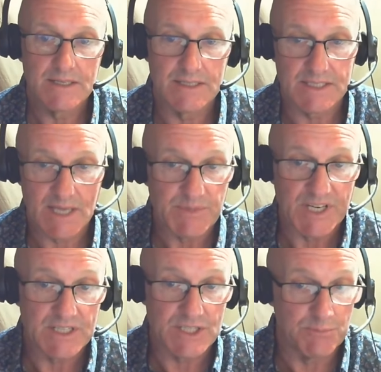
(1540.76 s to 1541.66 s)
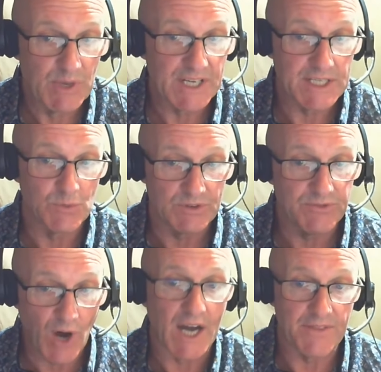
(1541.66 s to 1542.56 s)
subject, is the ability to
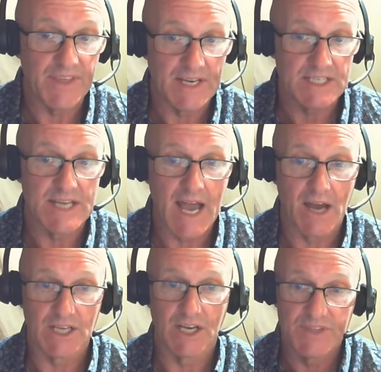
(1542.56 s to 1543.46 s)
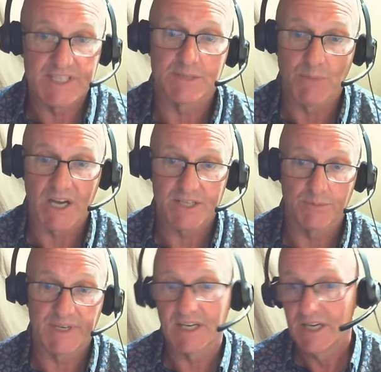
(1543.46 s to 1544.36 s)
refine things down and go, this is my
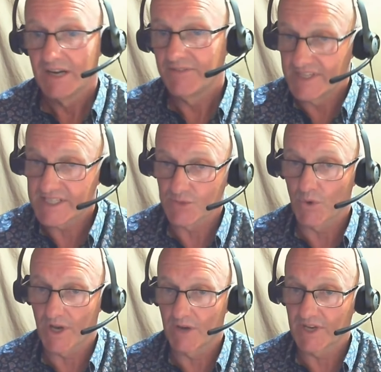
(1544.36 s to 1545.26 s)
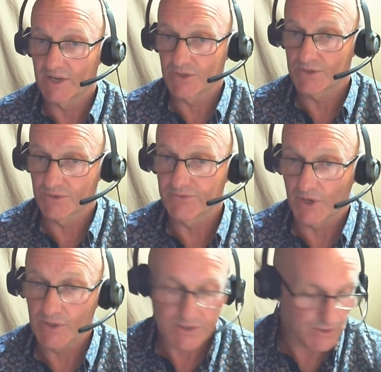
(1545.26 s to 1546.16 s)
topic, this is what I'm going to
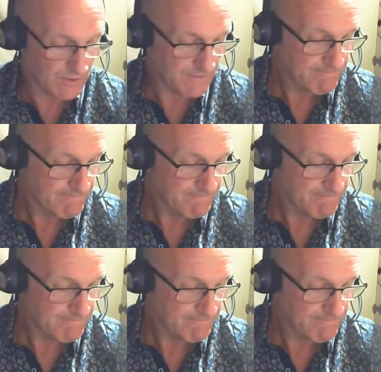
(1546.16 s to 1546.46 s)
focus on.